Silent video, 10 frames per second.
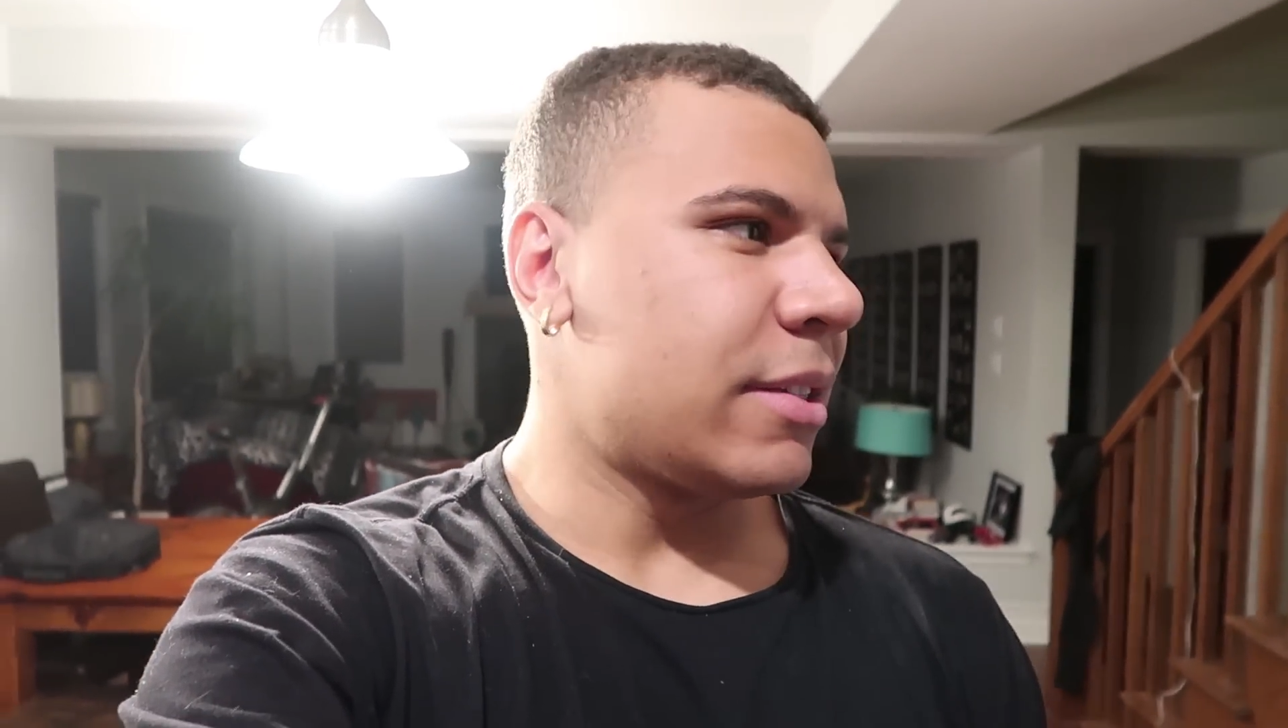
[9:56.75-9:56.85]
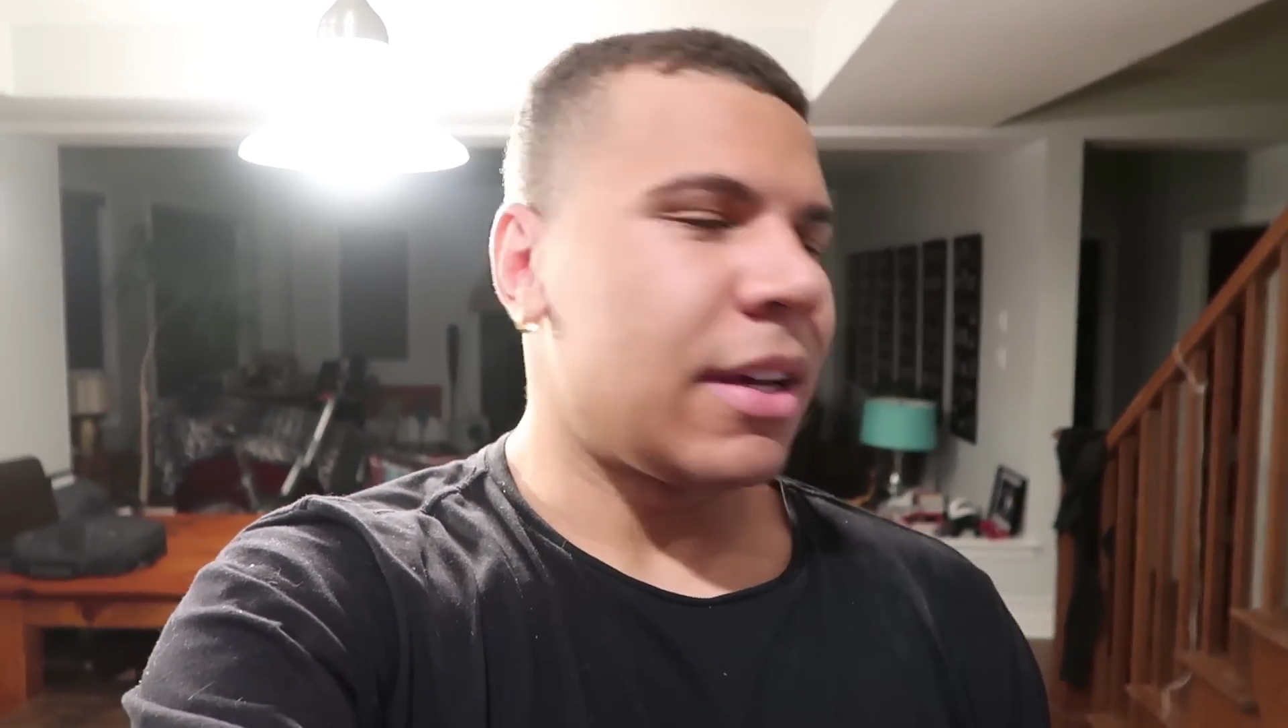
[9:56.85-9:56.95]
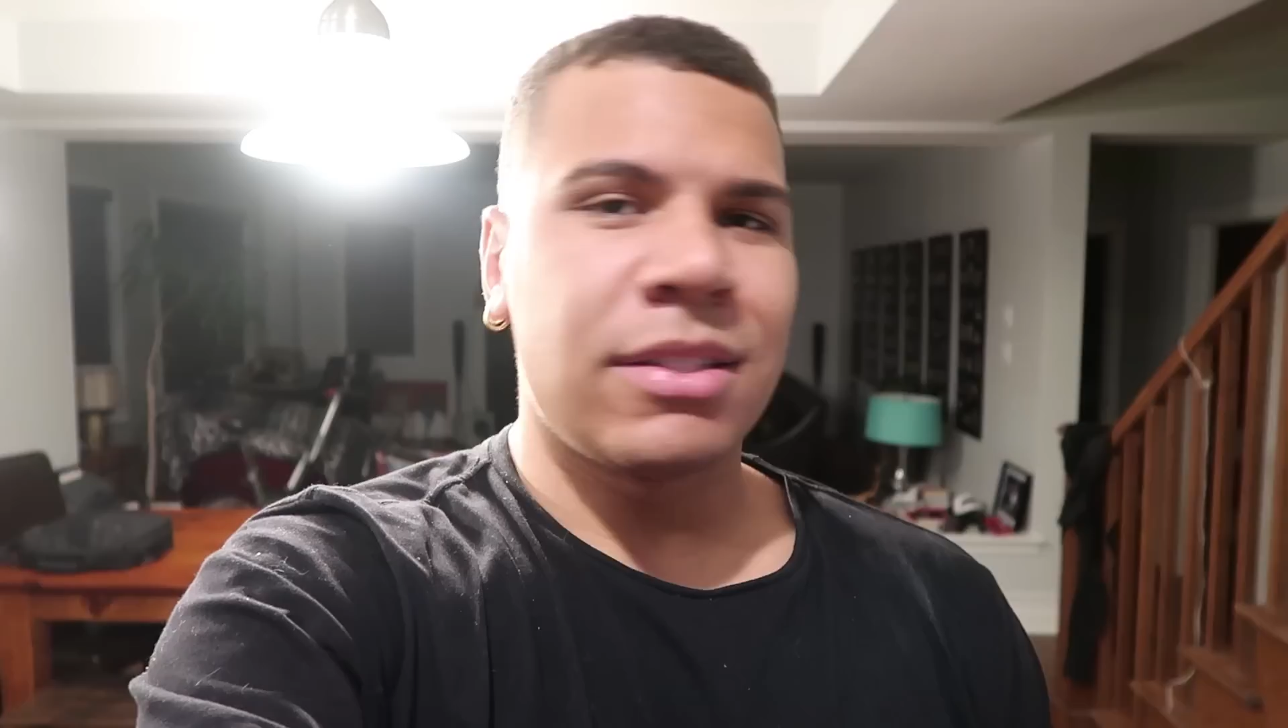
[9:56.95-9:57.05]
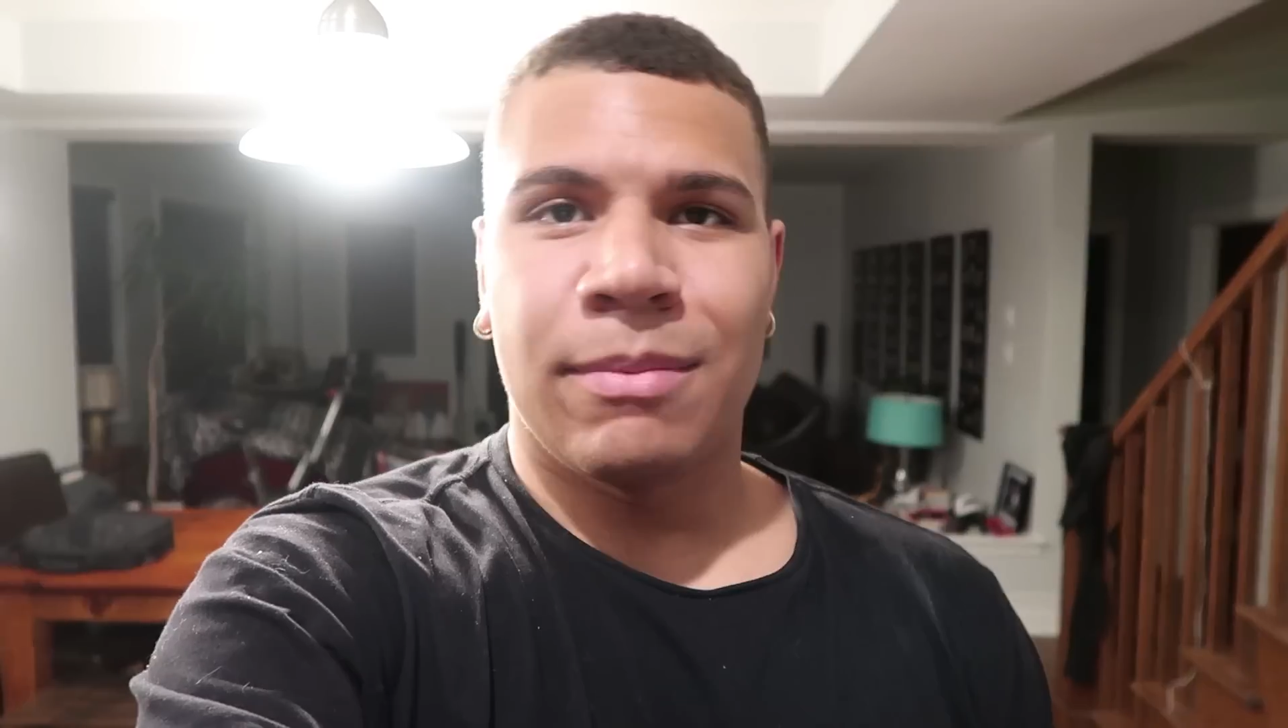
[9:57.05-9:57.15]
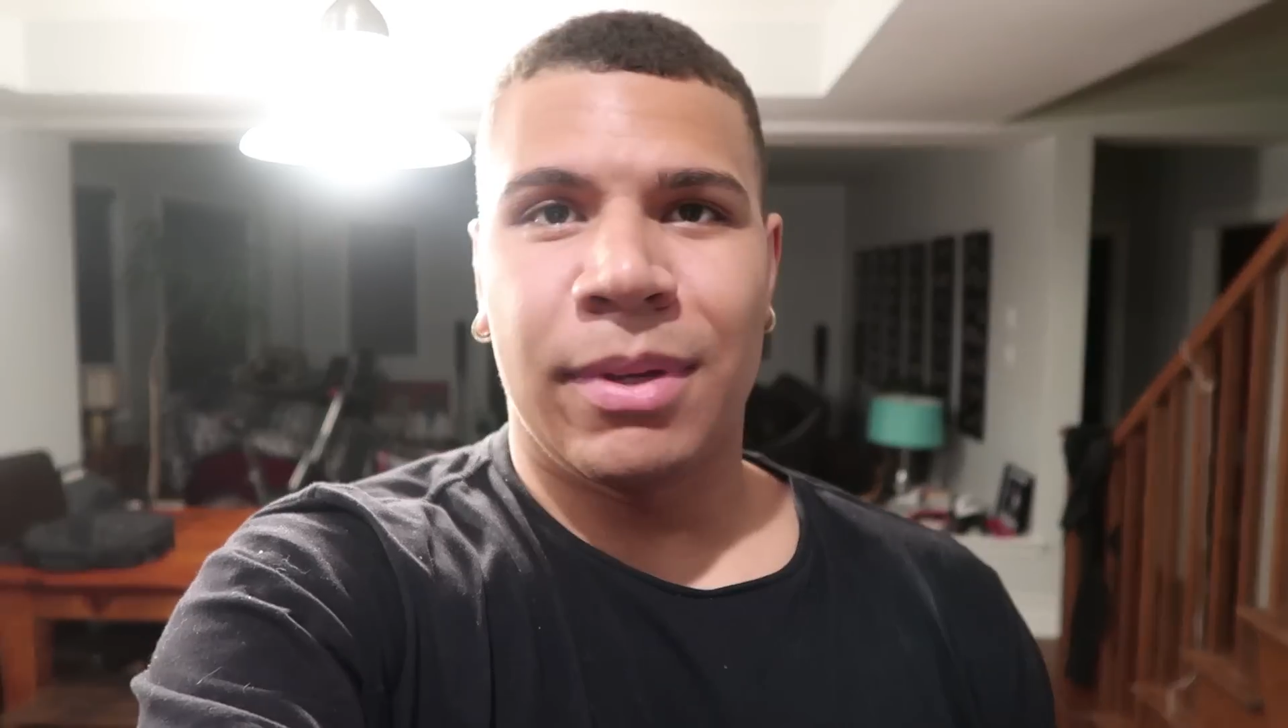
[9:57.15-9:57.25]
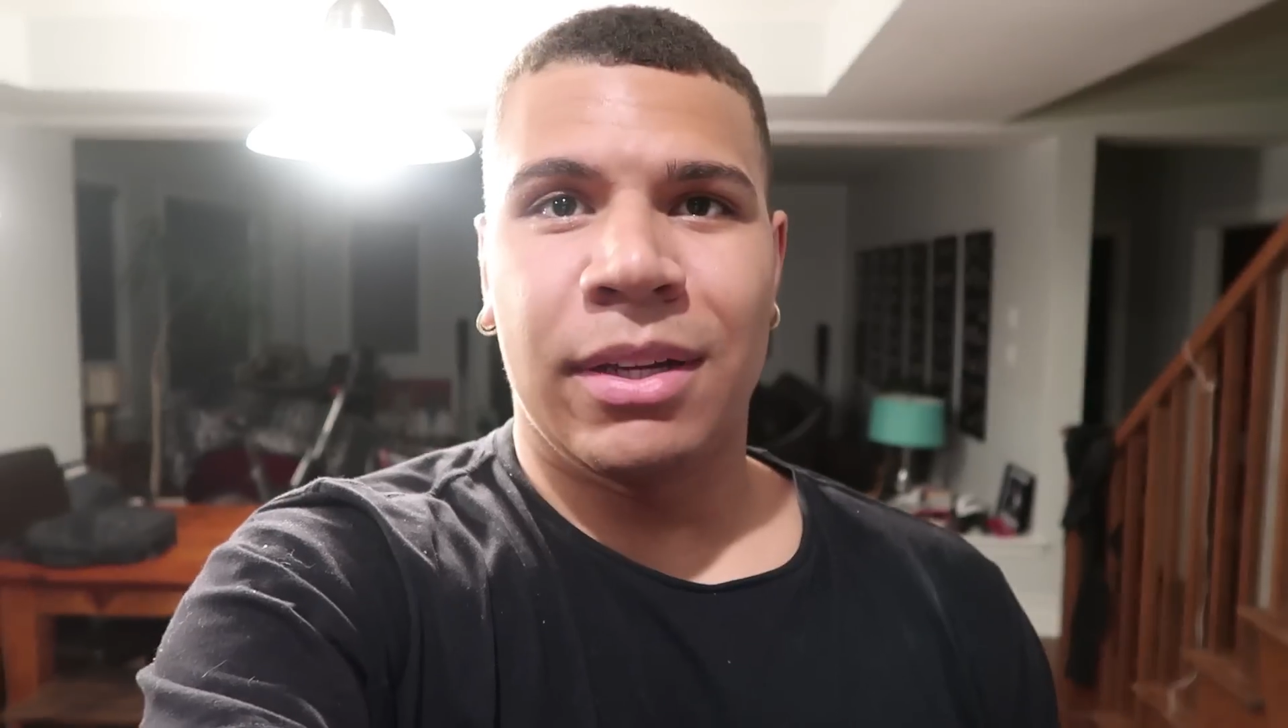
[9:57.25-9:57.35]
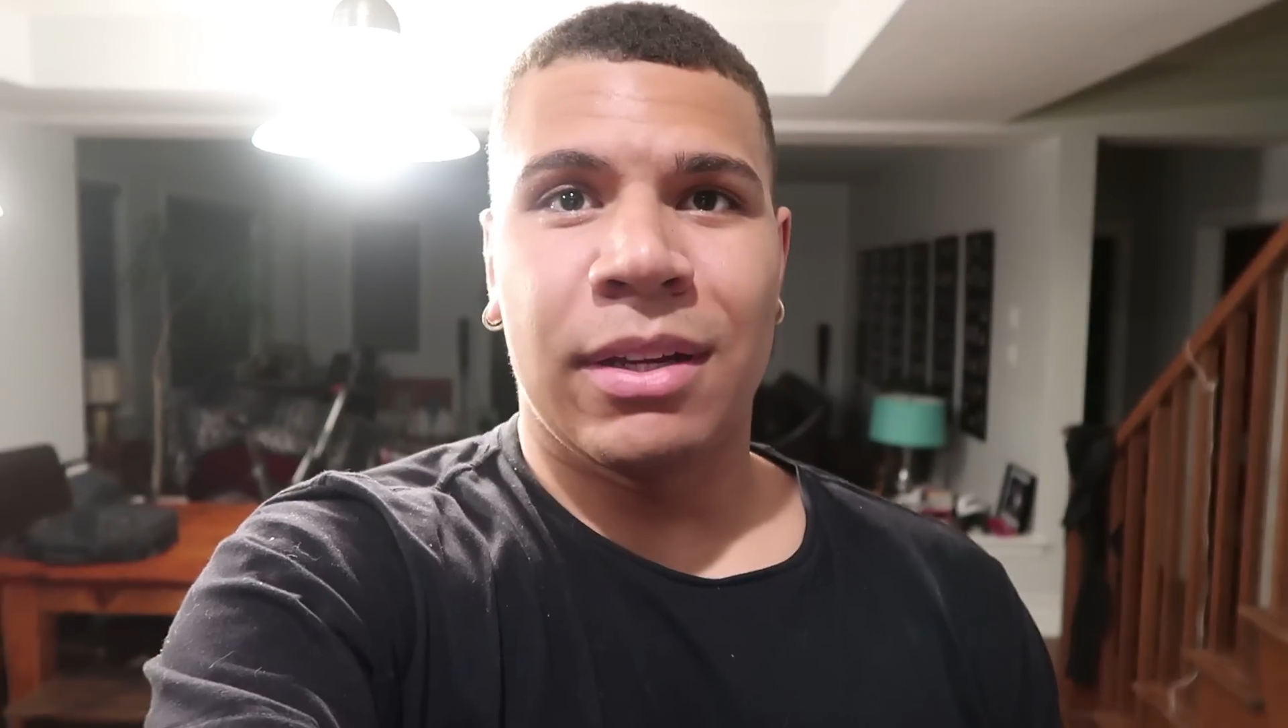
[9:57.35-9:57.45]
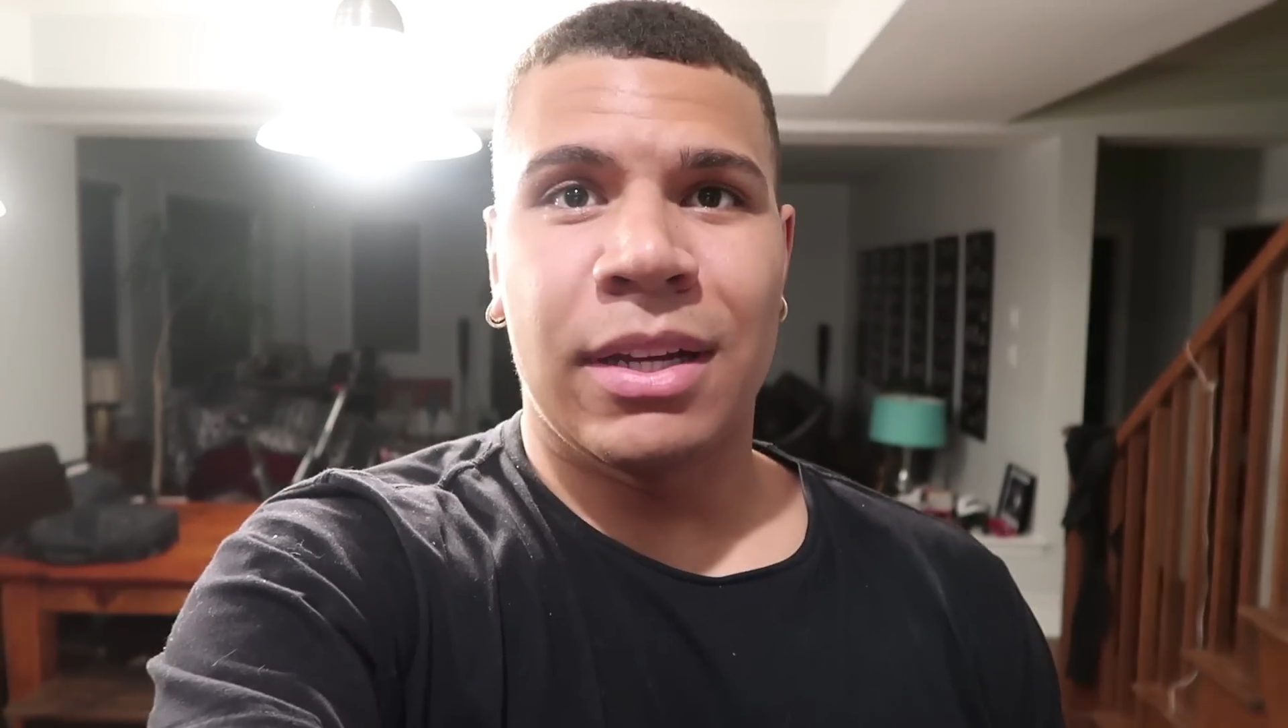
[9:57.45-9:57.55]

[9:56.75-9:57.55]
saw something.